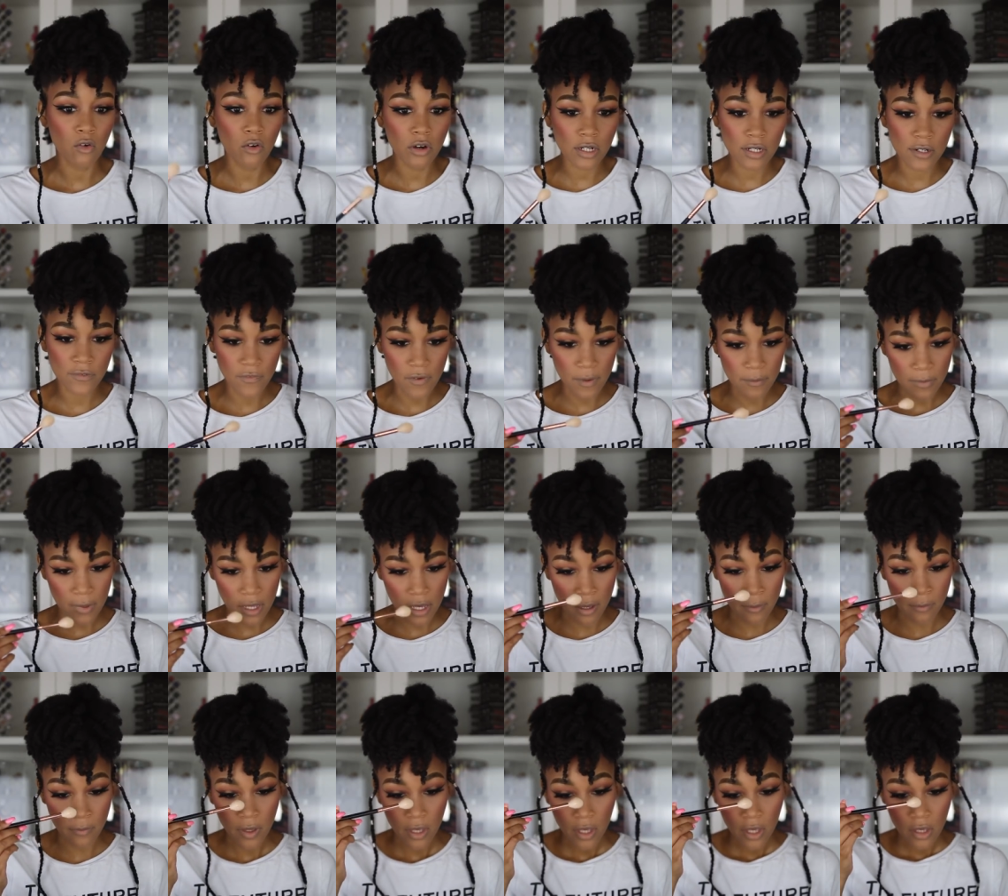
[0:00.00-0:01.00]
ordered from
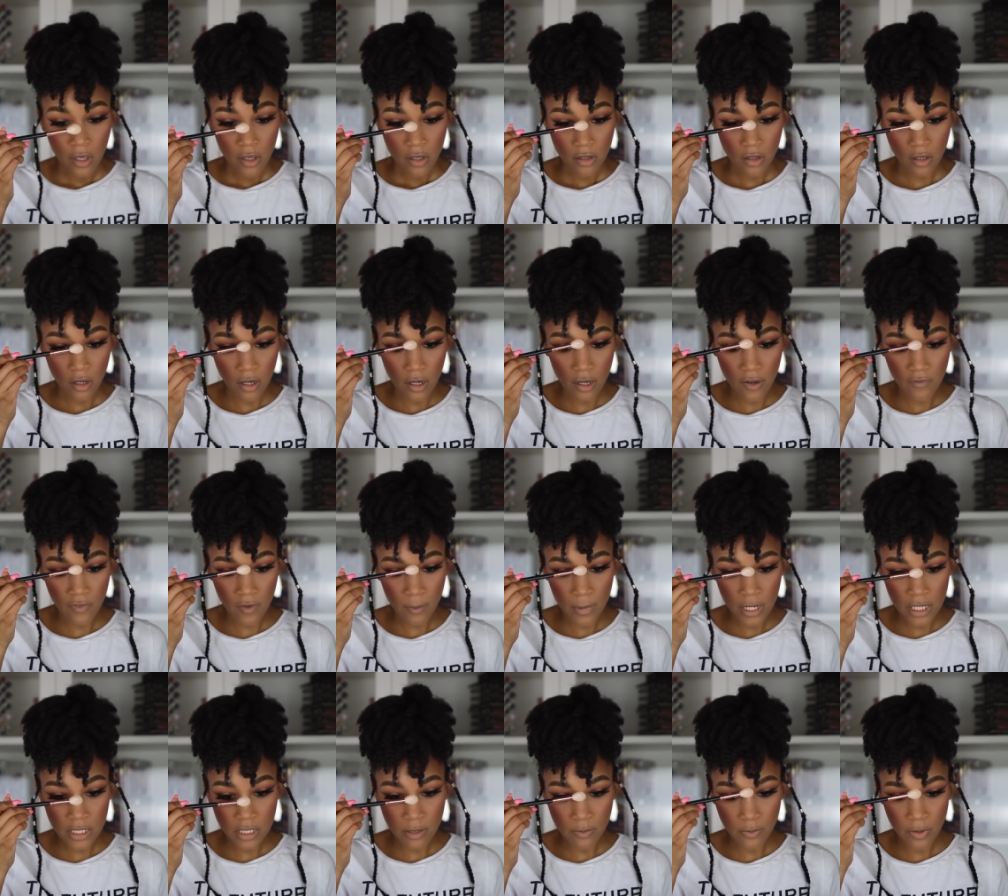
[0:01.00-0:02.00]
them, your
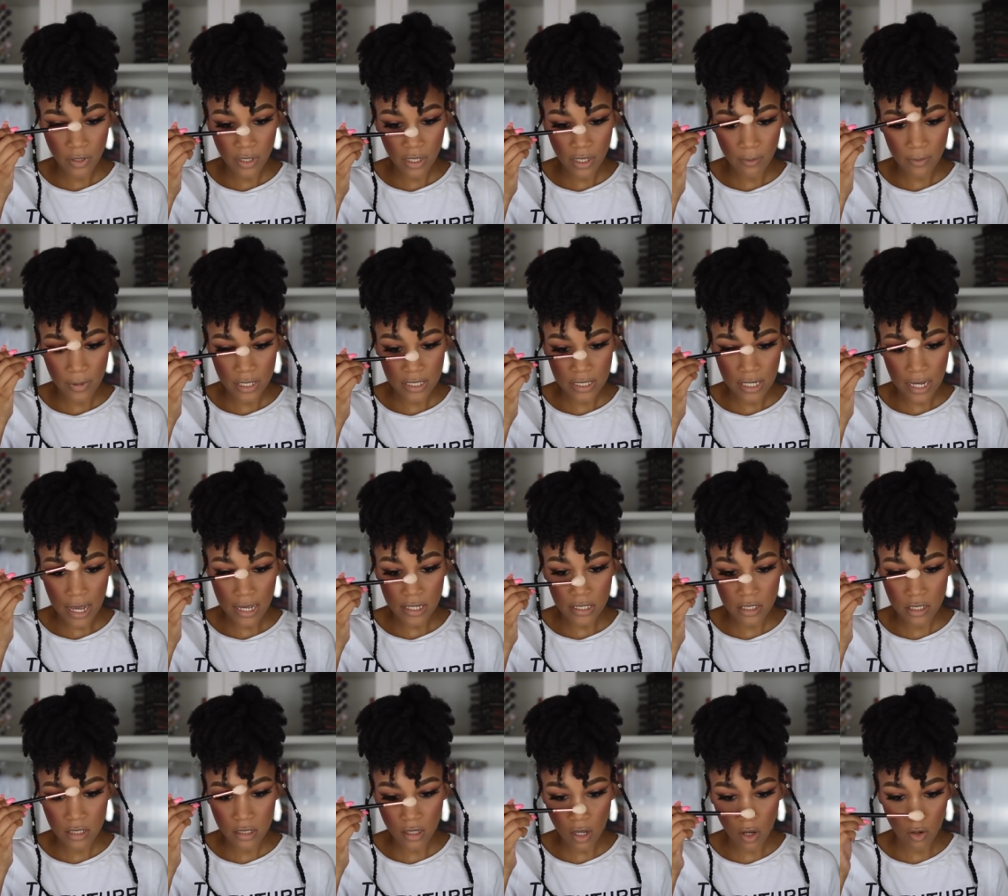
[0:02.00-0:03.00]
information pretty much got
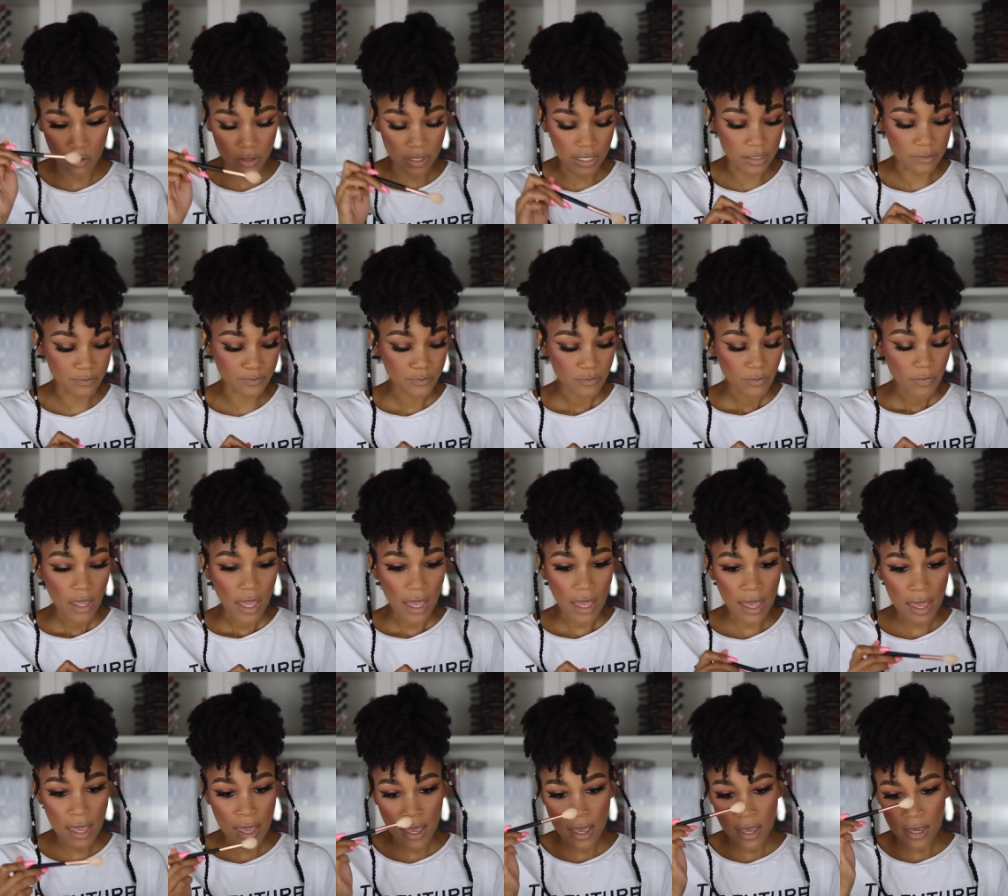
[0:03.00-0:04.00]
stolen.
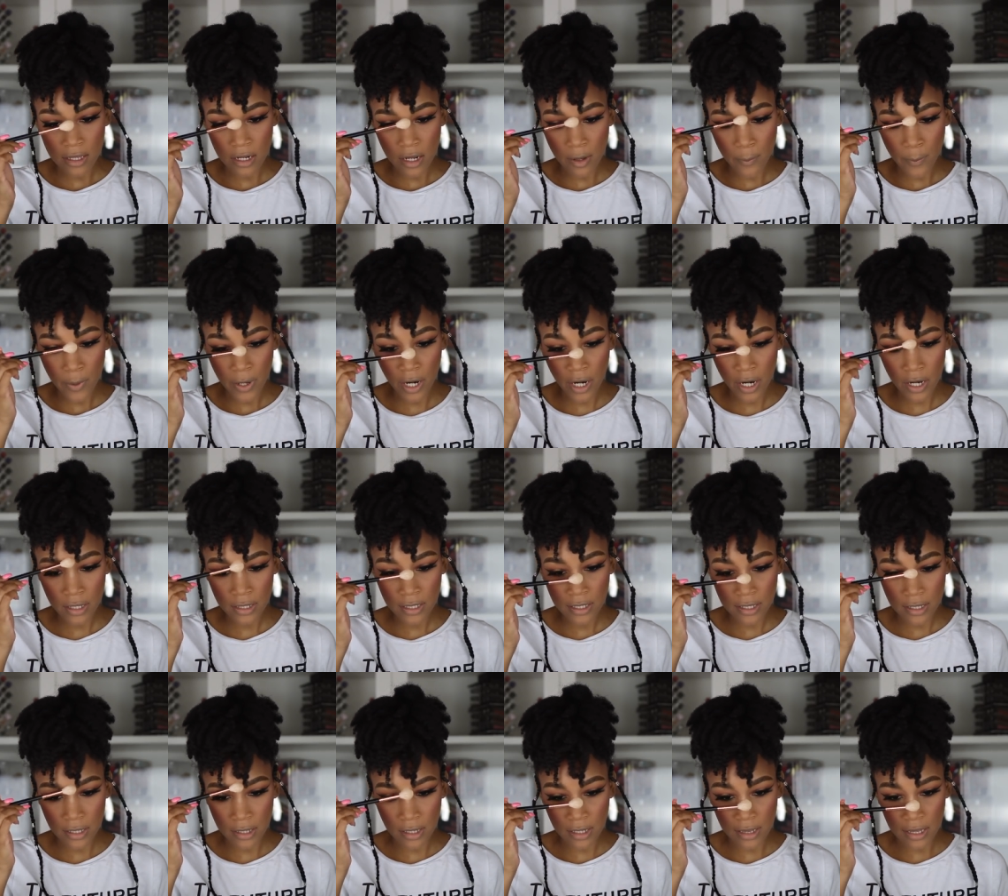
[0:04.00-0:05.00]
And
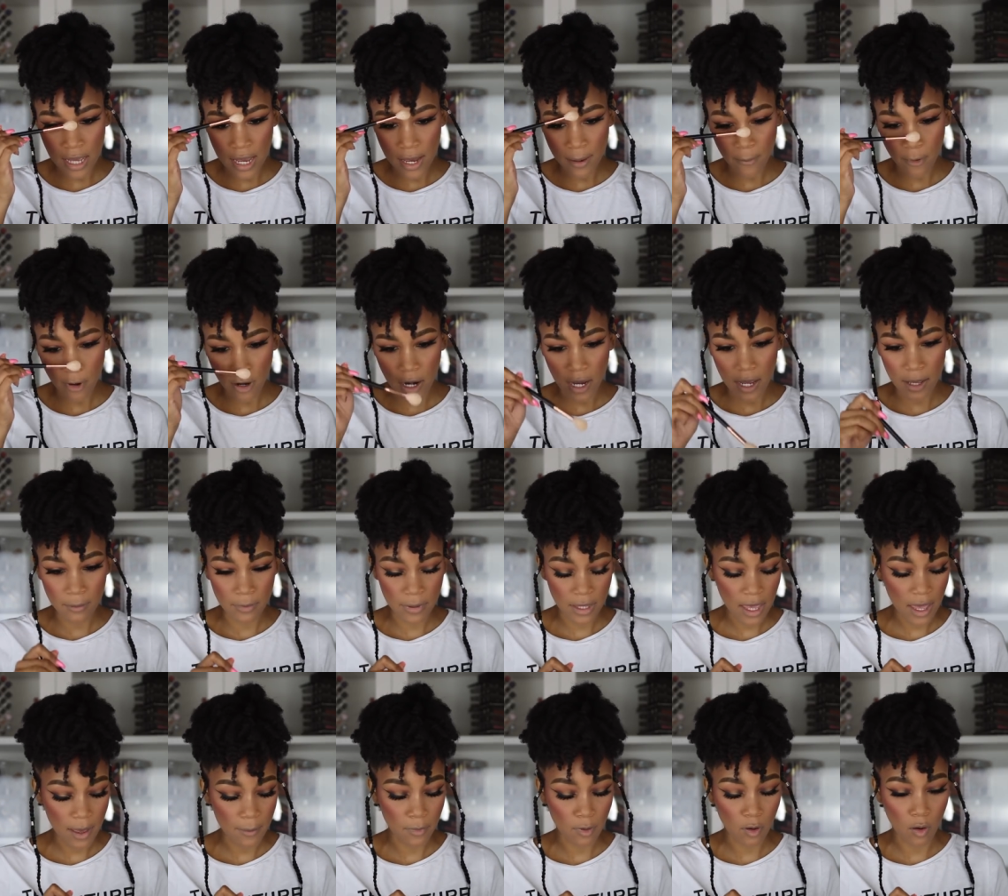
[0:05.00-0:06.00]
apparently Lime Crime
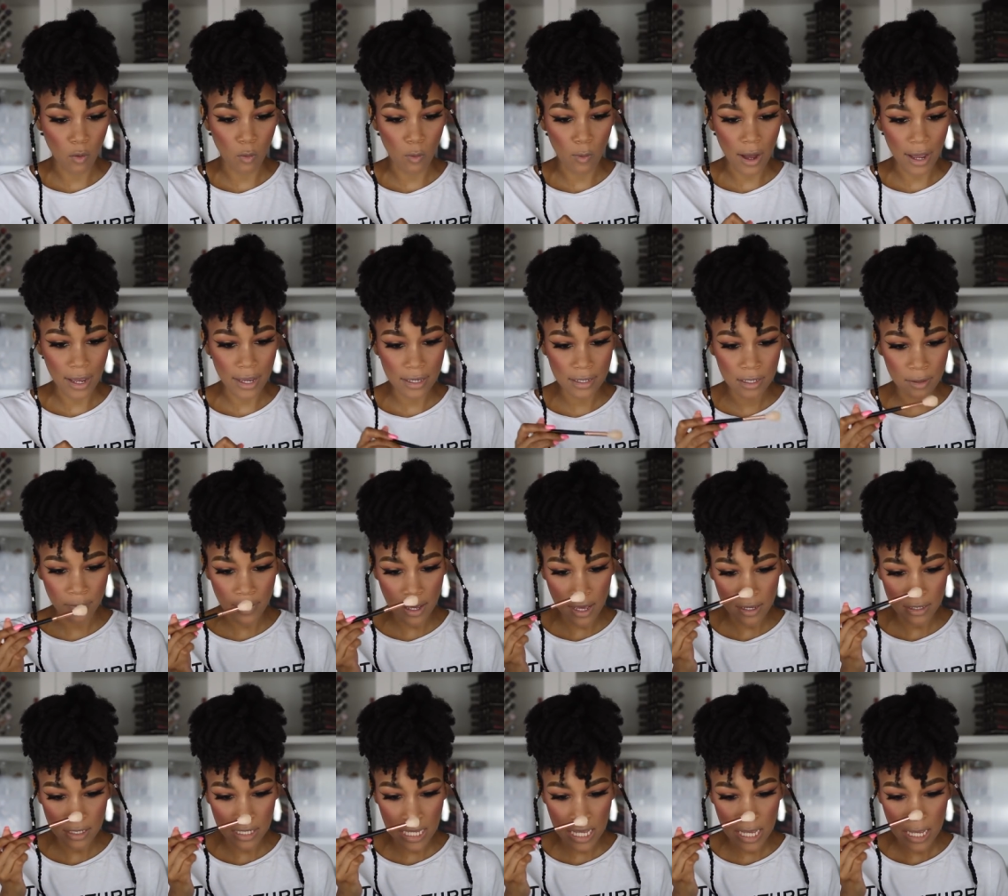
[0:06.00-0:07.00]
kept quiet
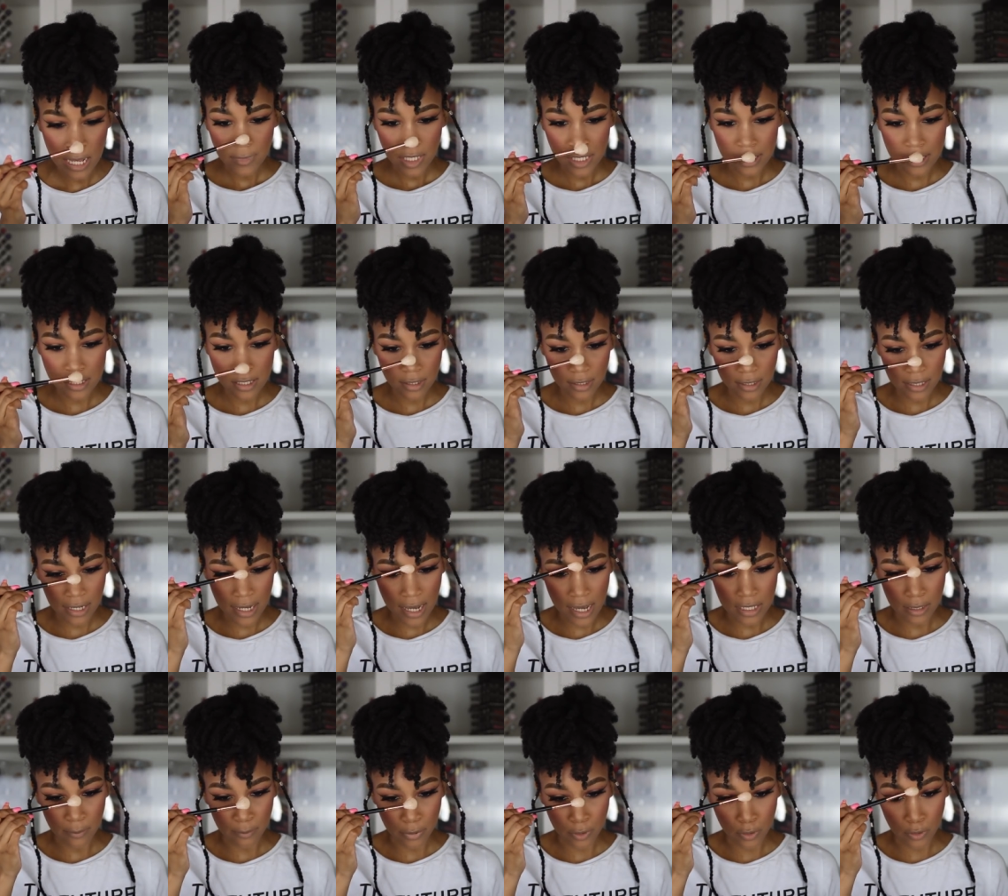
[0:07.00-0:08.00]
about it until it
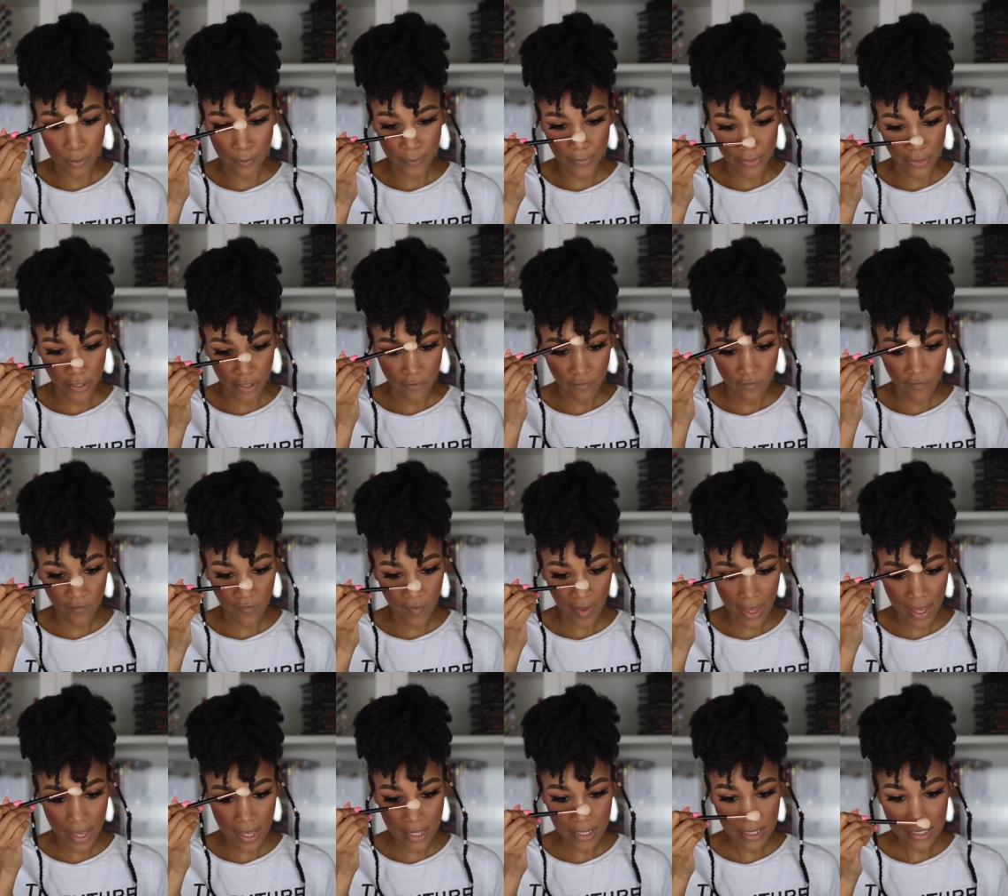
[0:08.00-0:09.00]
kind of blew up in their
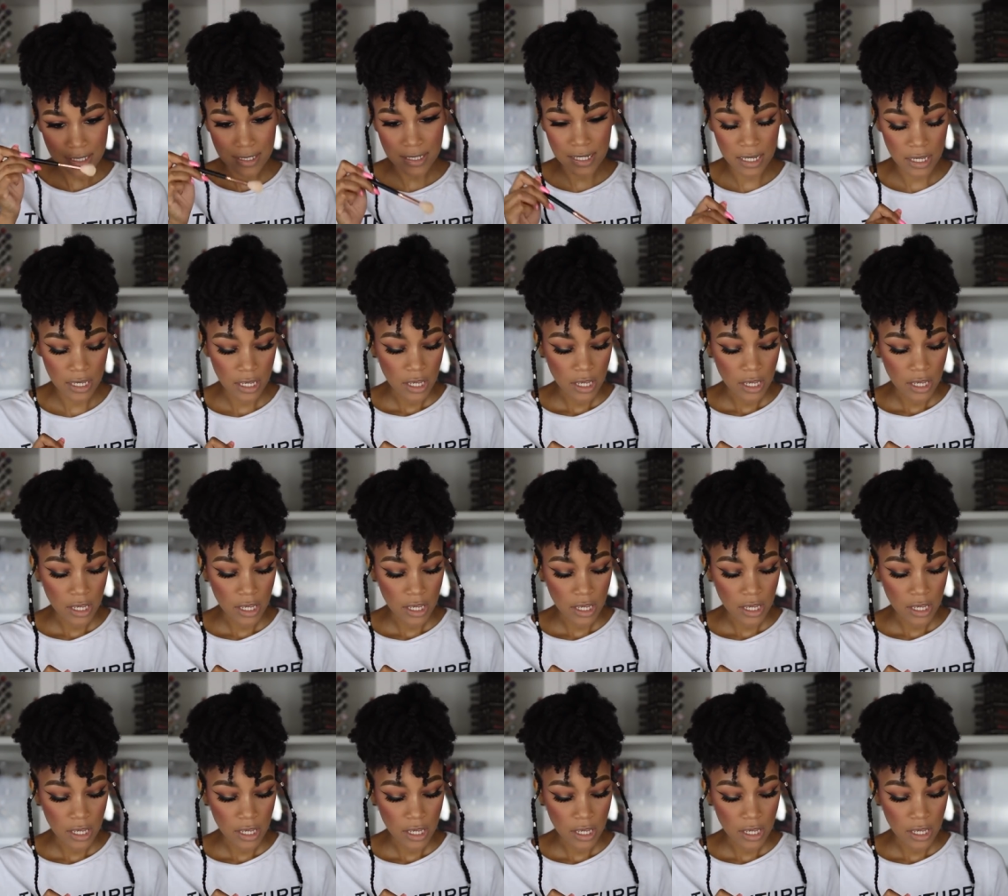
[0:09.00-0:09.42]
face.